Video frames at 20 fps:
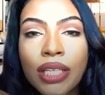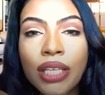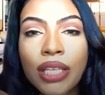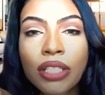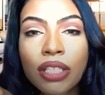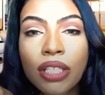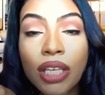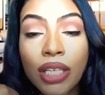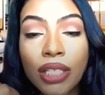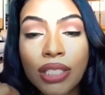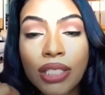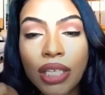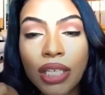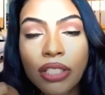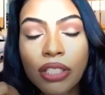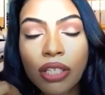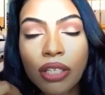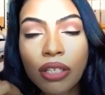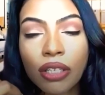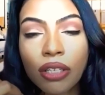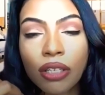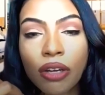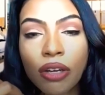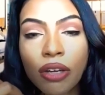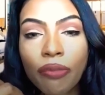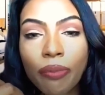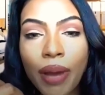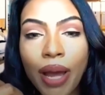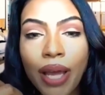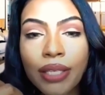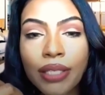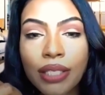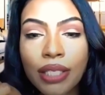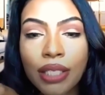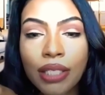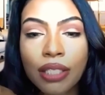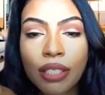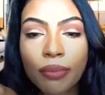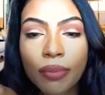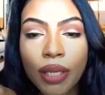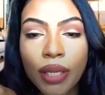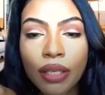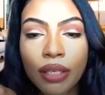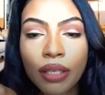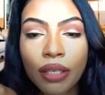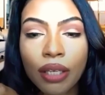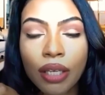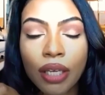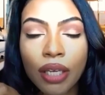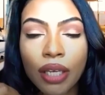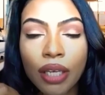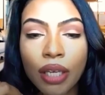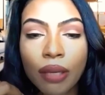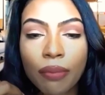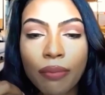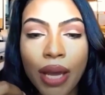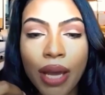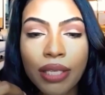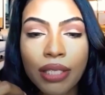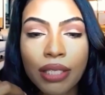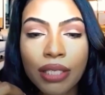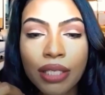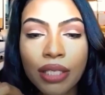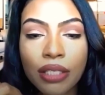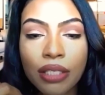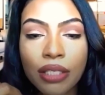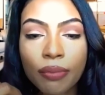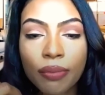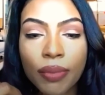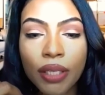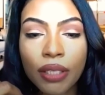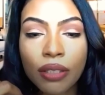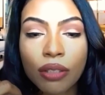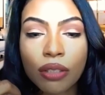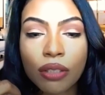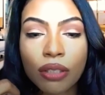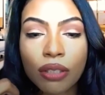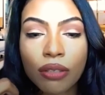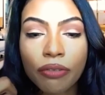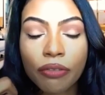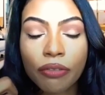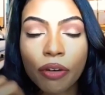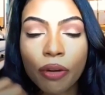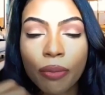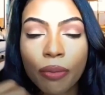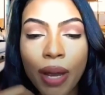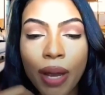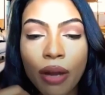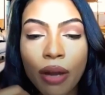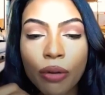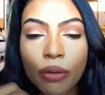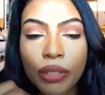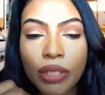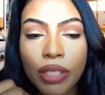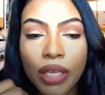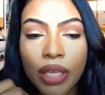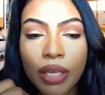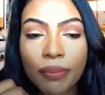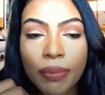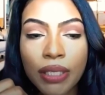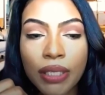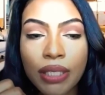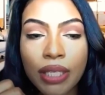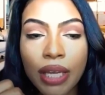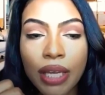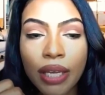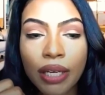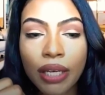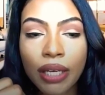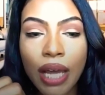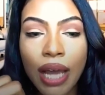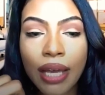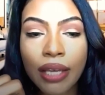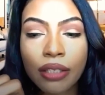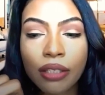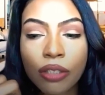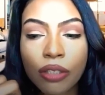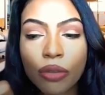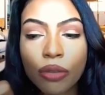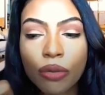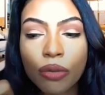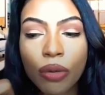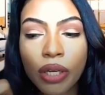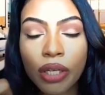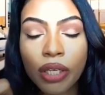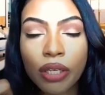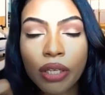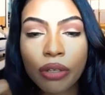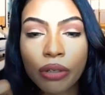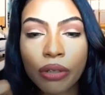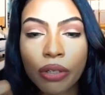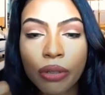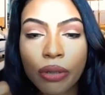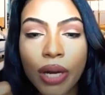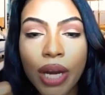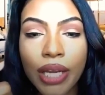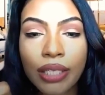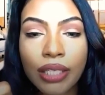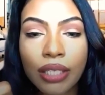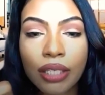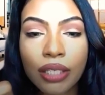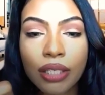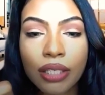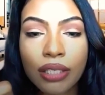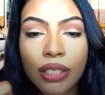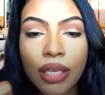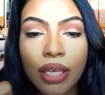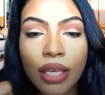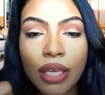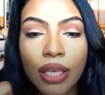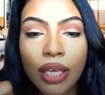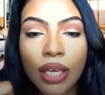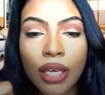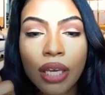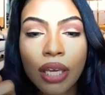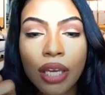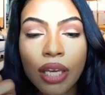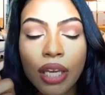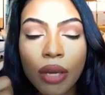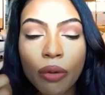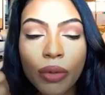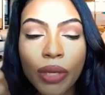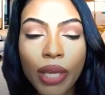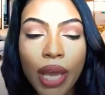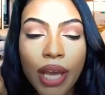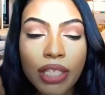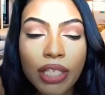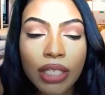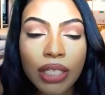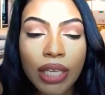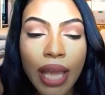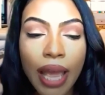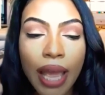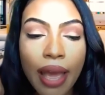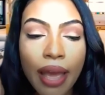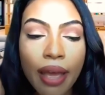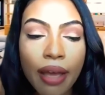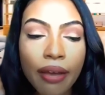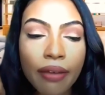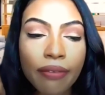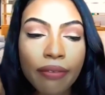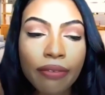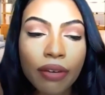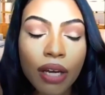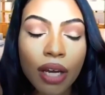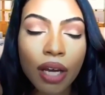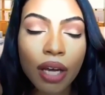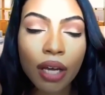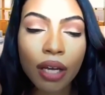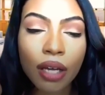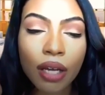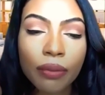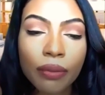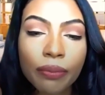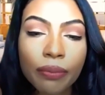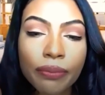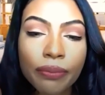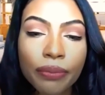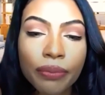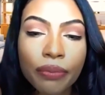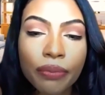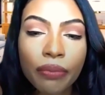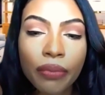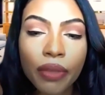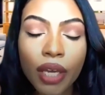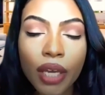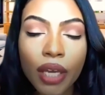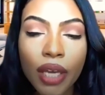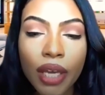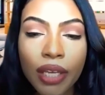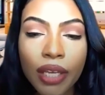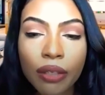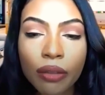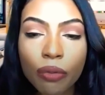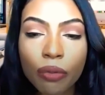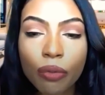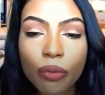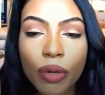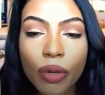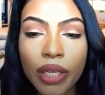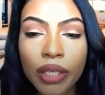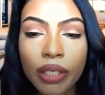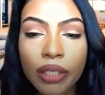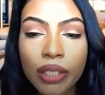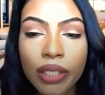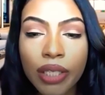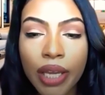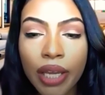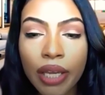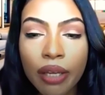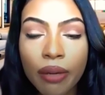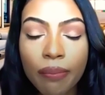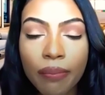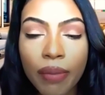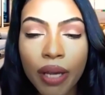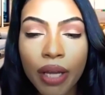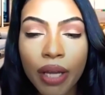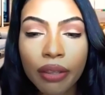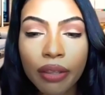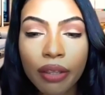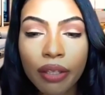extension of my sentiment. And my sentiment for my whole team is that I do want to hear your ideas. And we actually have a 1 day a month